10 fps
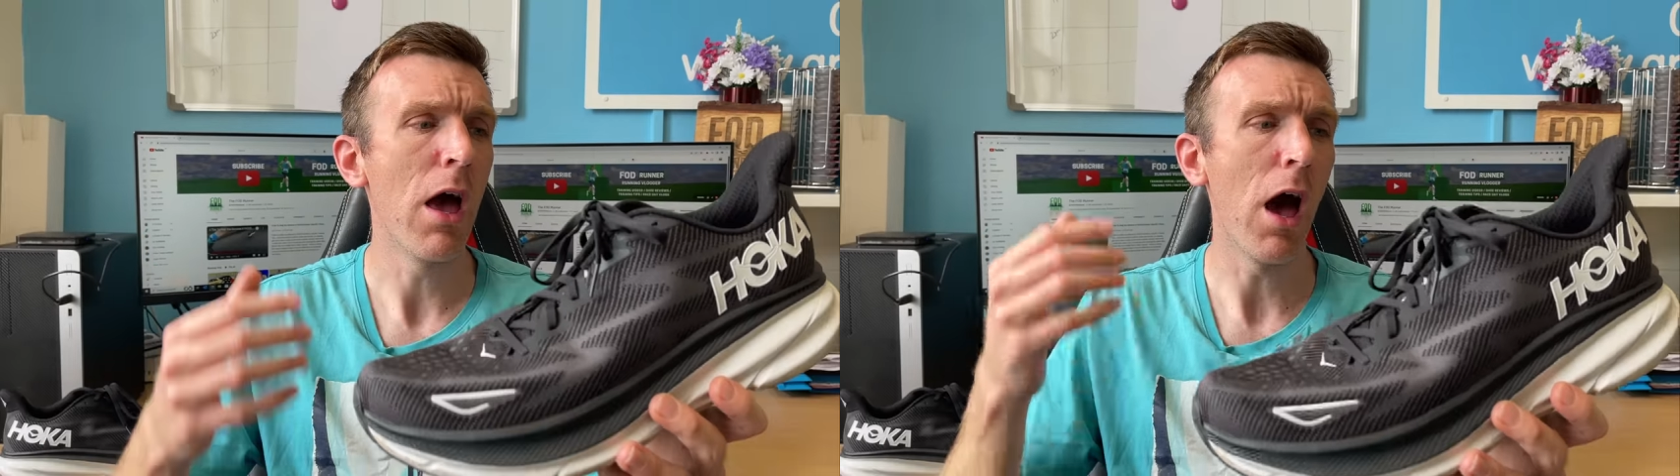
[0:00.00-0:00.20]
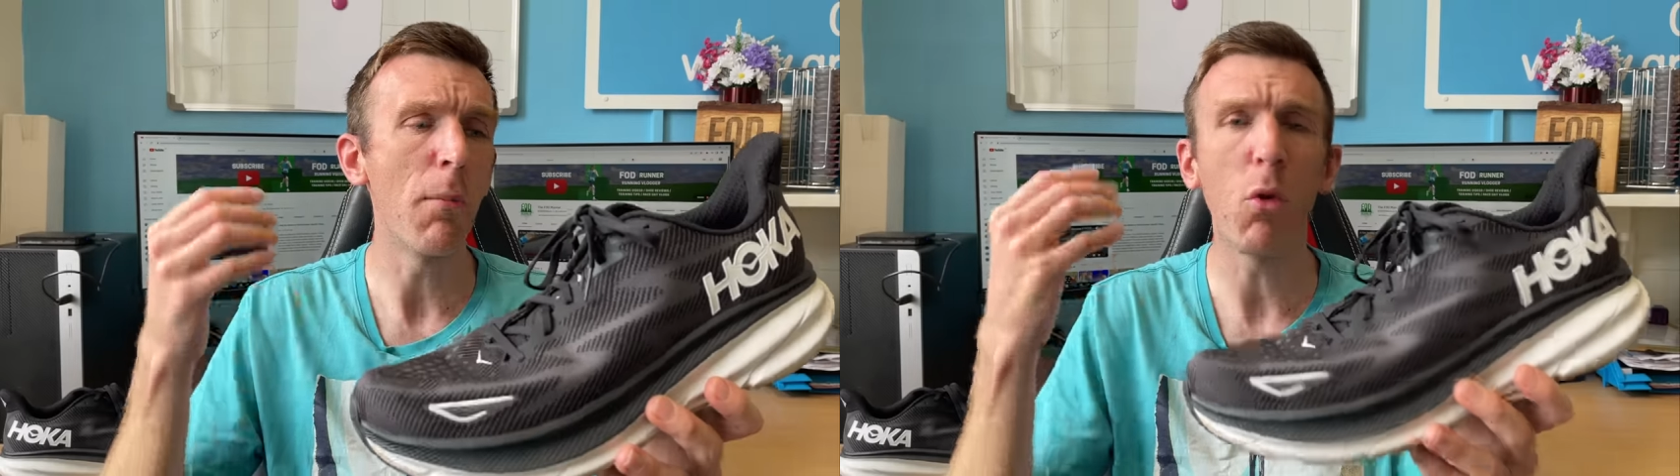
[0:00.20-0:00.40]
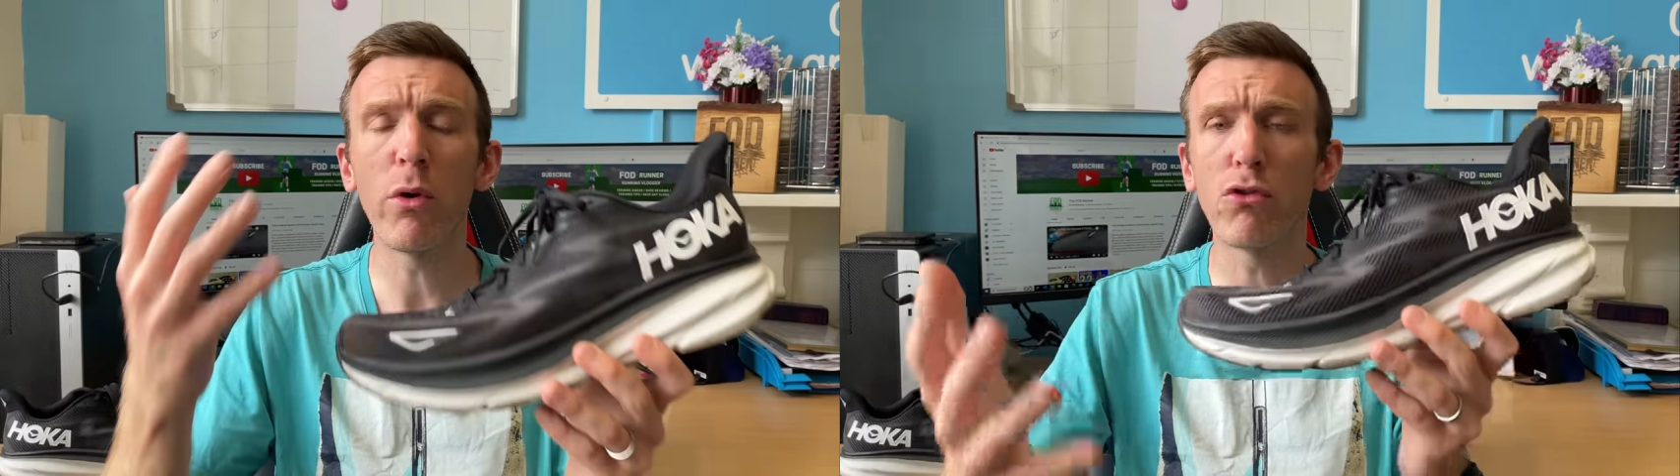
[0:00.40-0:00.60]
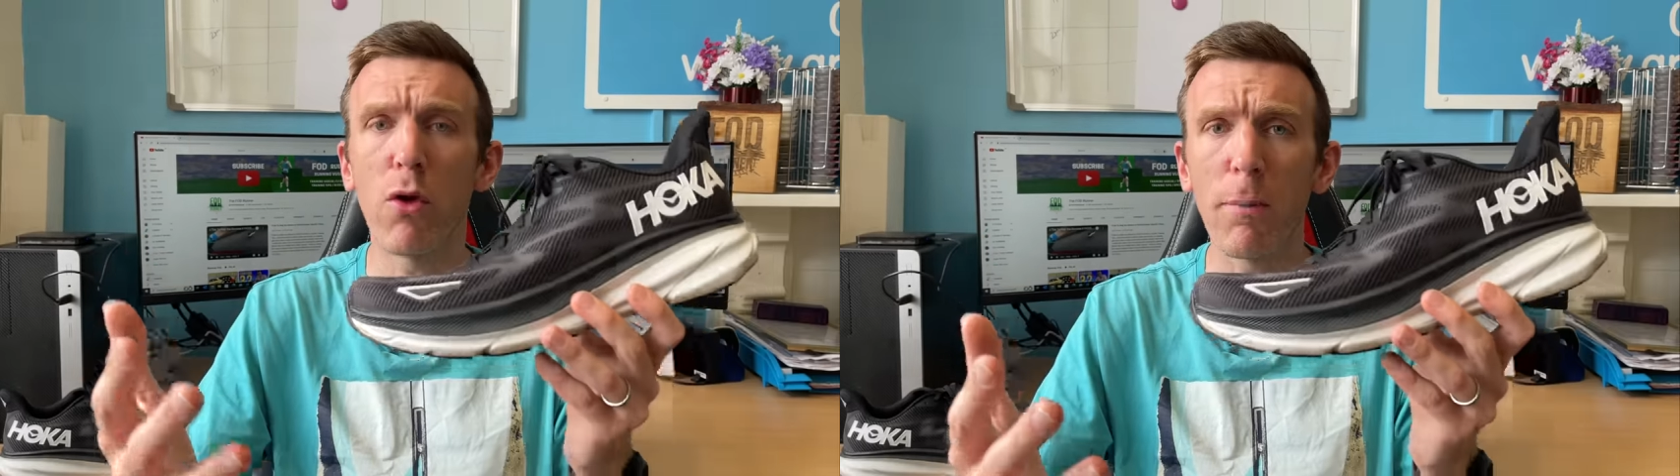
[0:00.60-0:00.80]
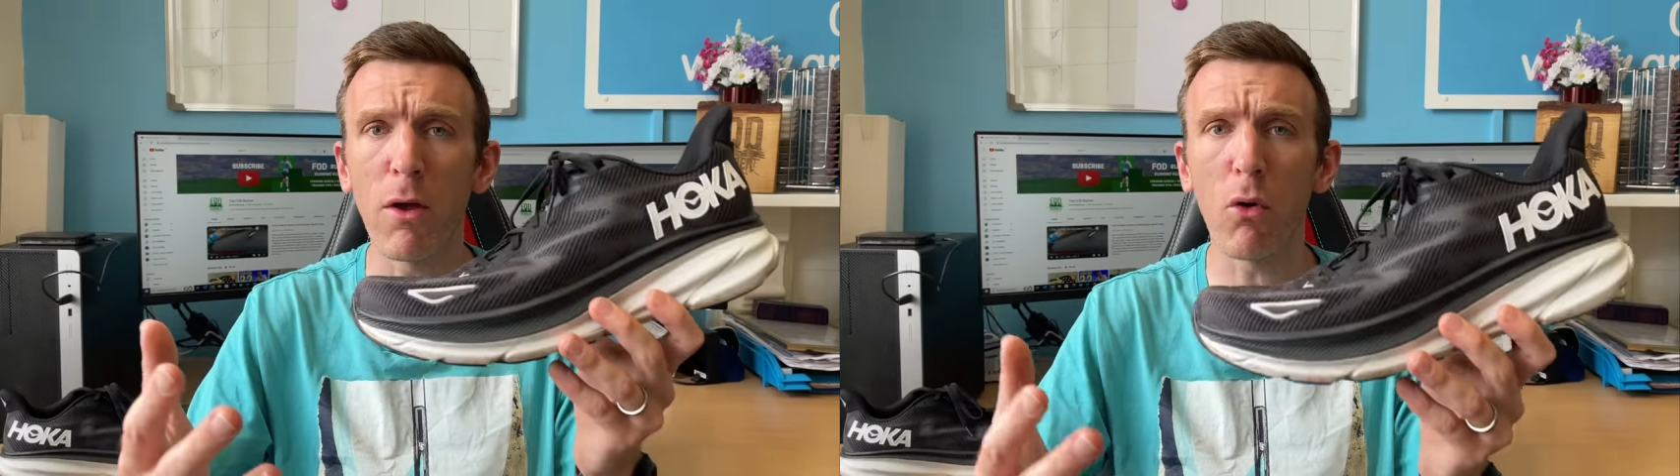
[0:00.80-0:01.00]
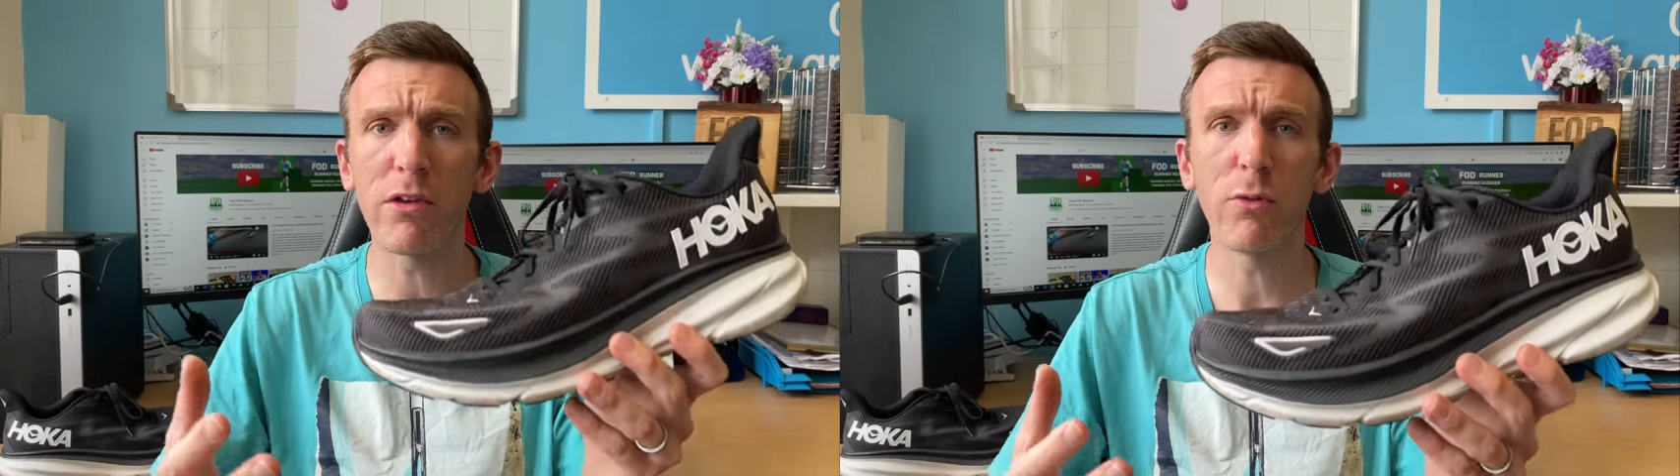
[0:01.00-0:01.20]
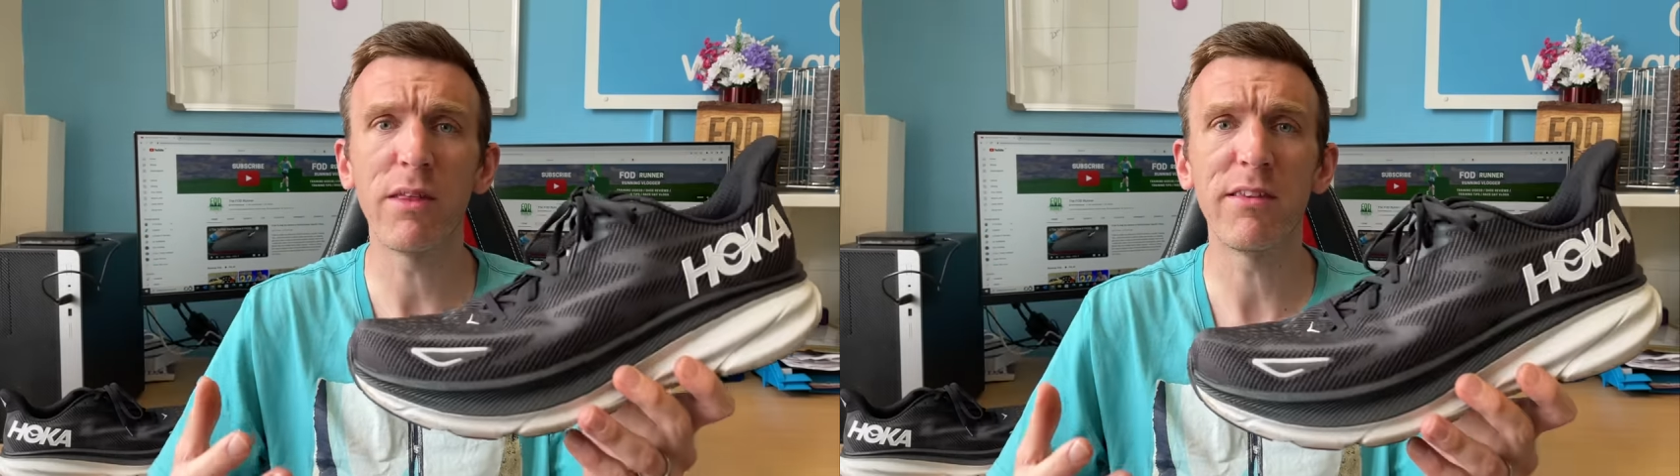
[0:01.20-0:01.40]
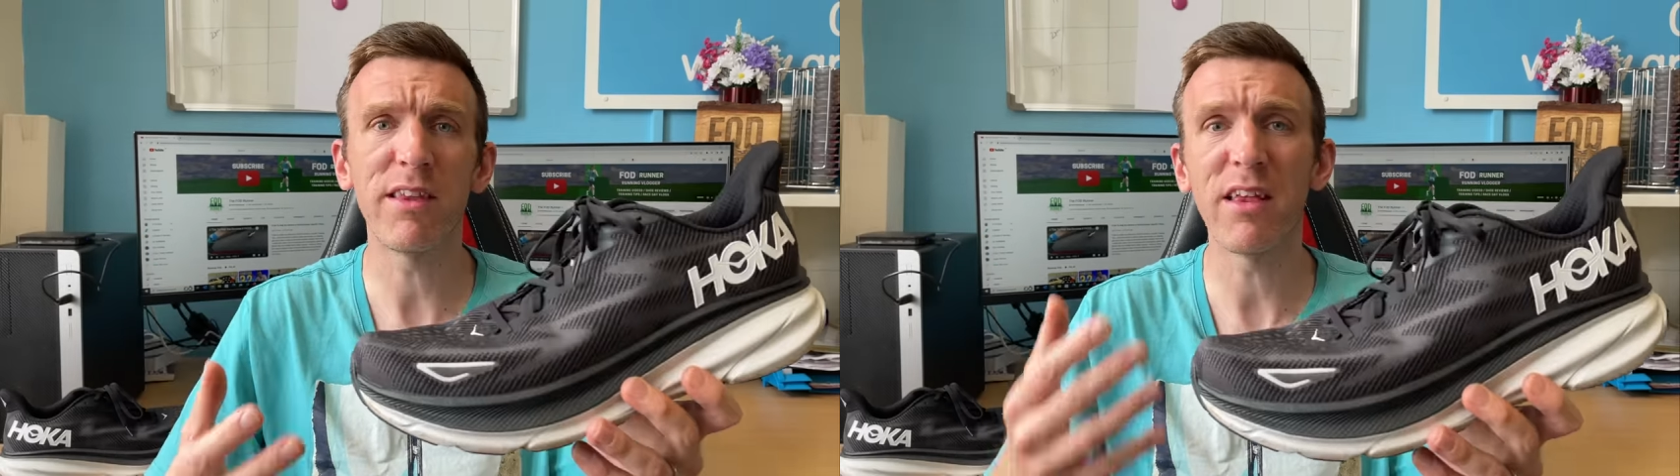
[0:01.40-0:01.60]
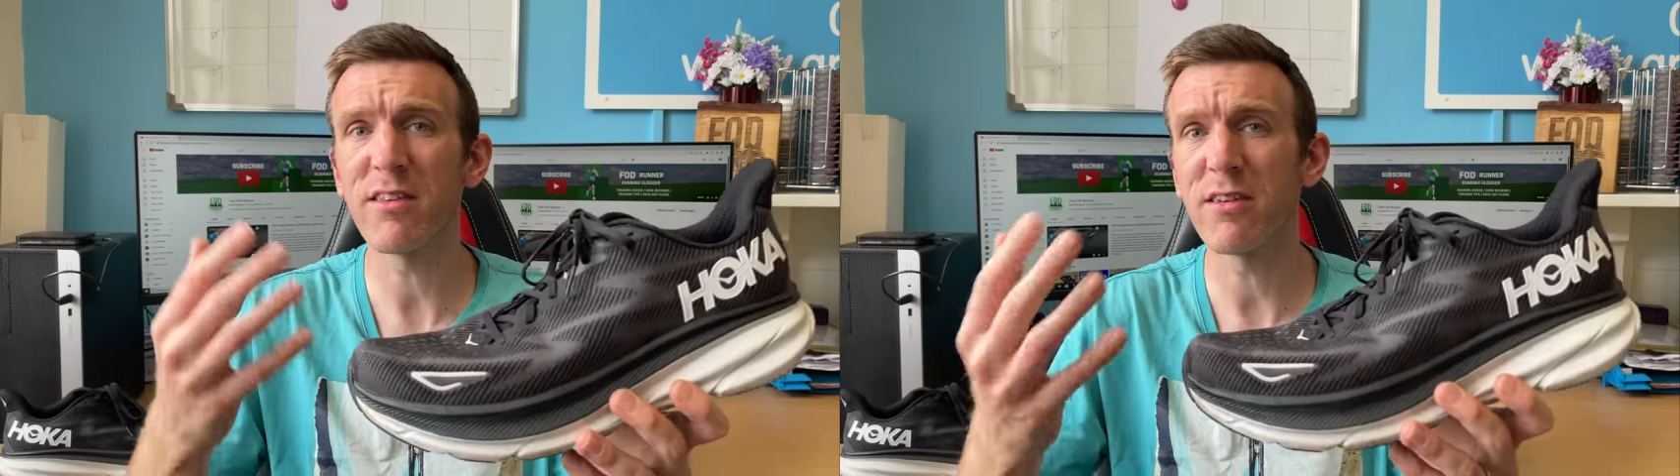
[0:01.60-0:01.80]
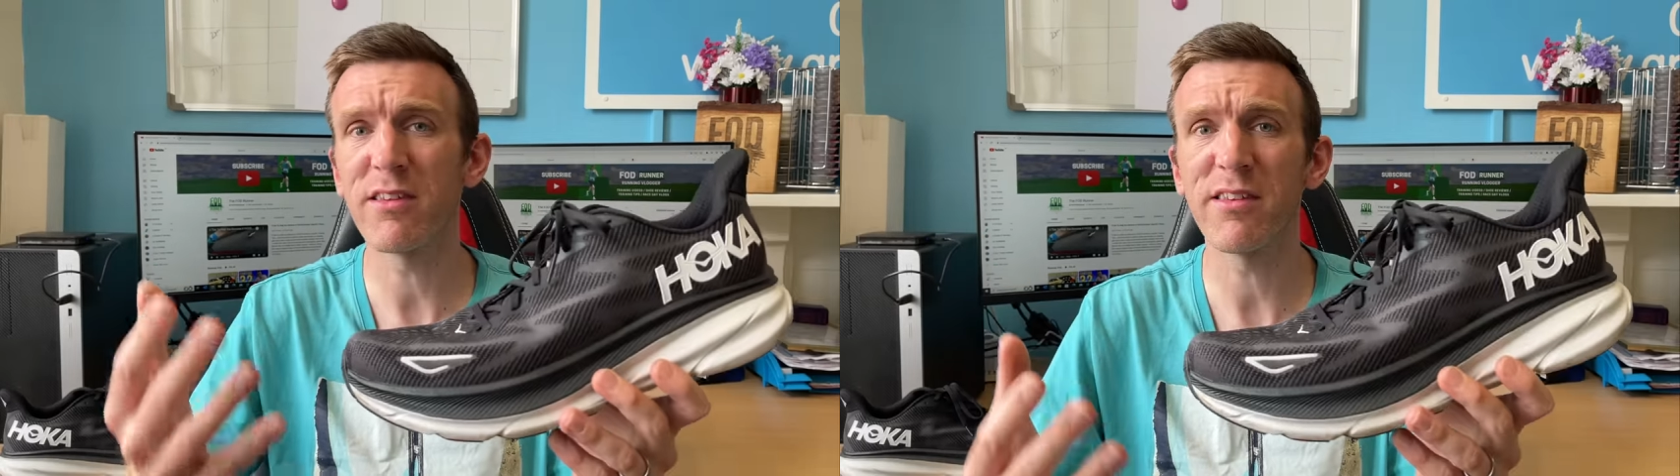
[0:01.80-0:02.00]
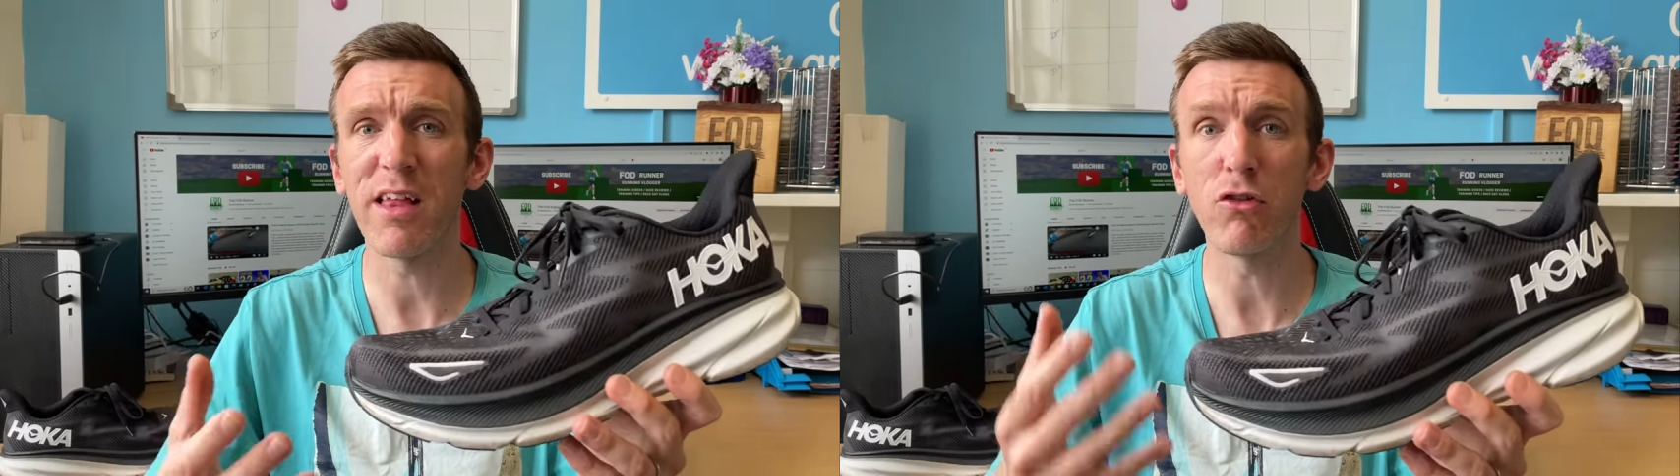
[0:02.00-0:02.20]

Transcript: Always try and be honest with these things, and as I said,